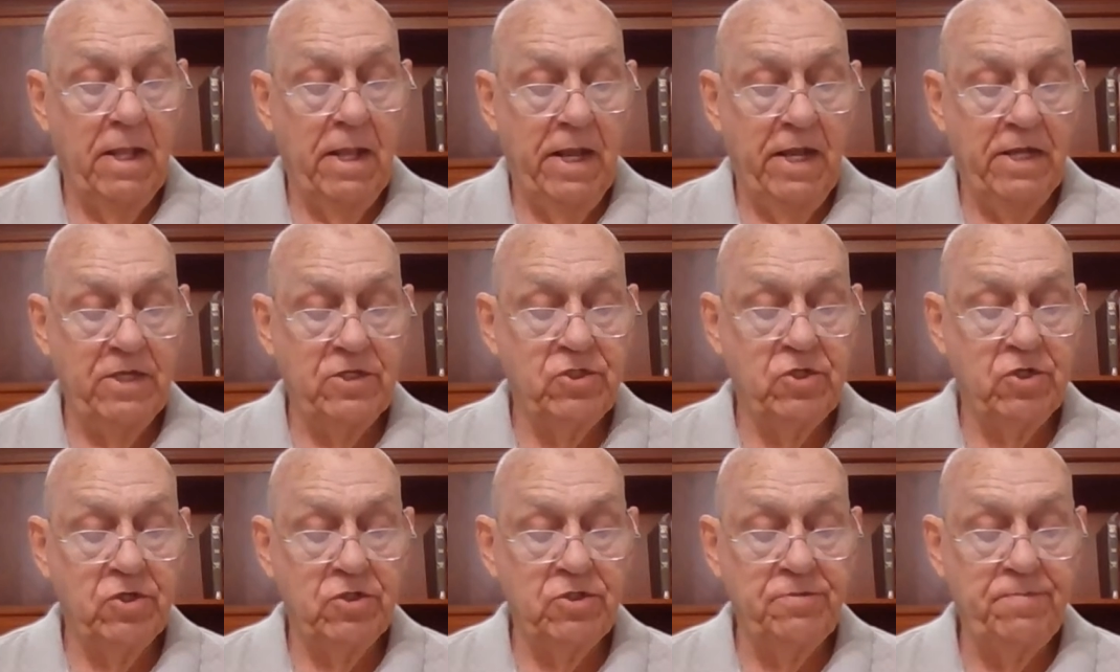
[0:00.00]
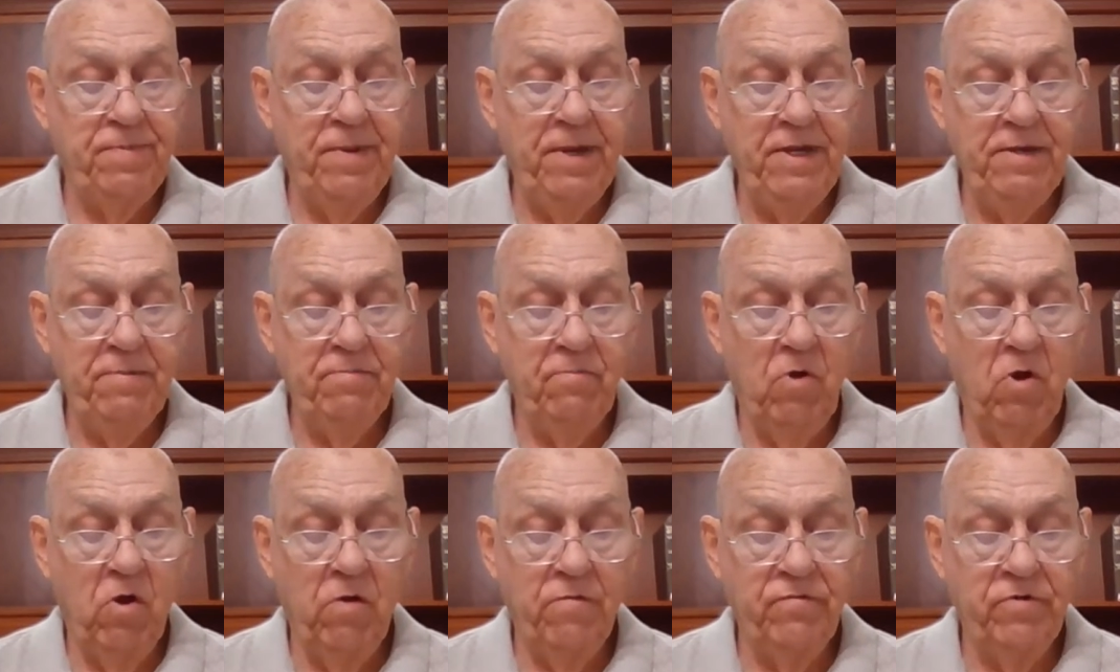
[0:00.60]
And shall speak
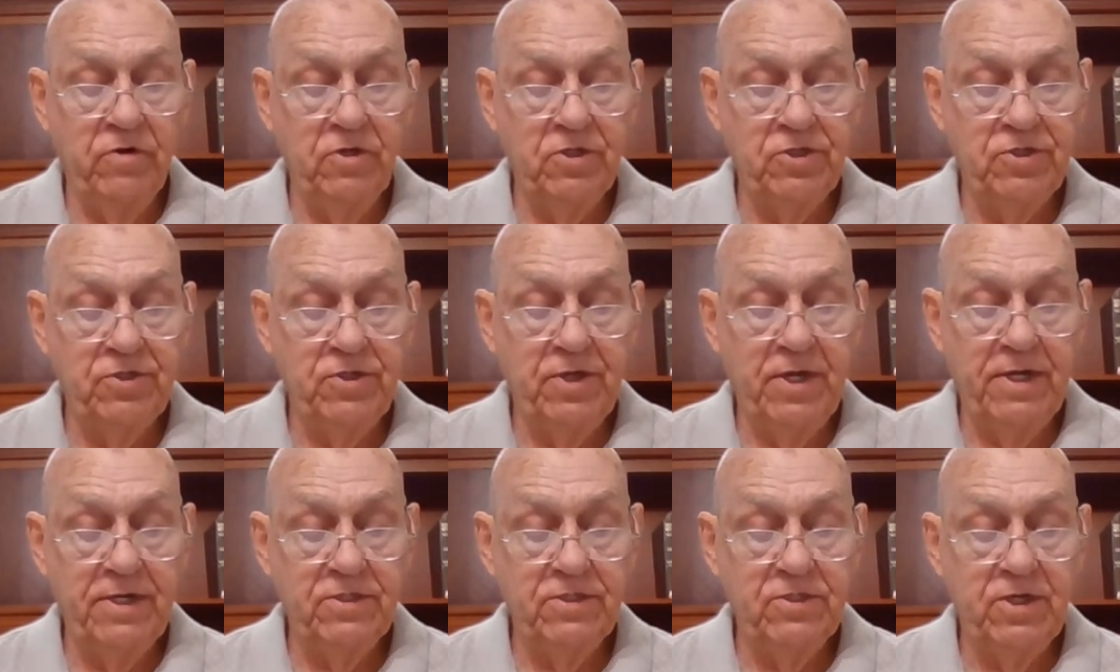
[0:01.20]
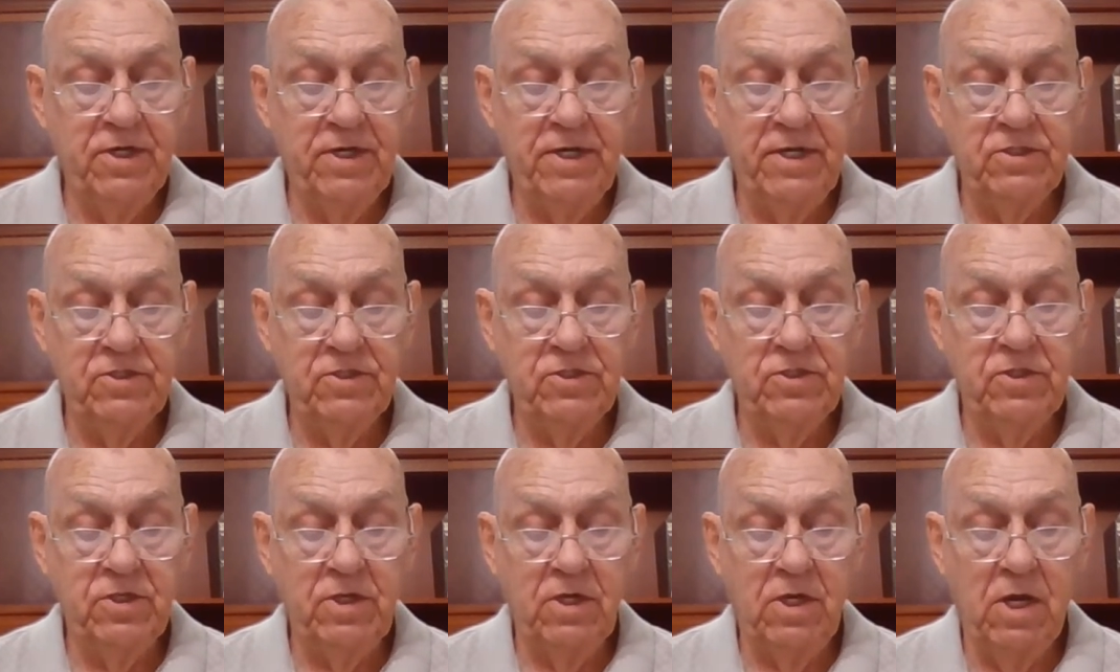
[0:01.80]
marvelous things
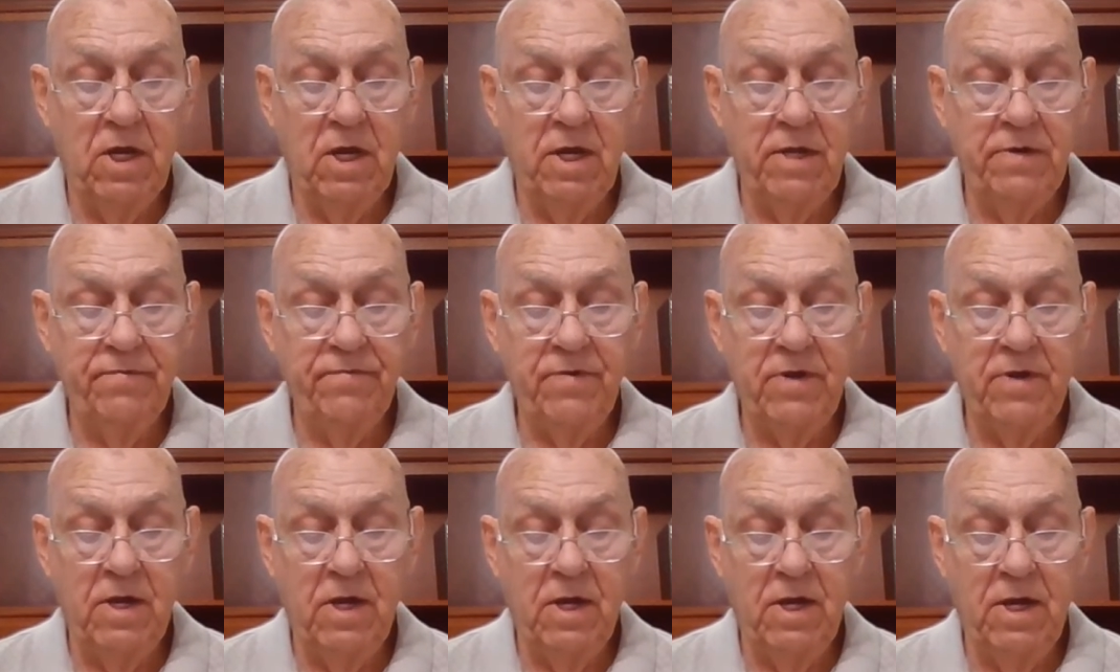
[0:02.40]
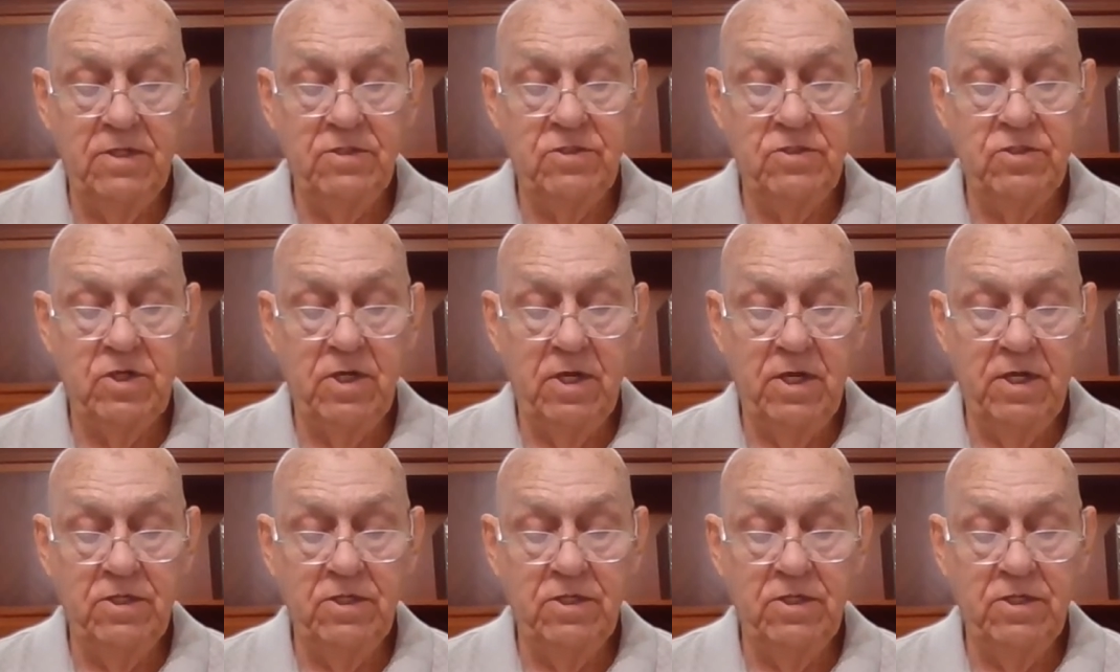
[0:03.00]
against the God of gods,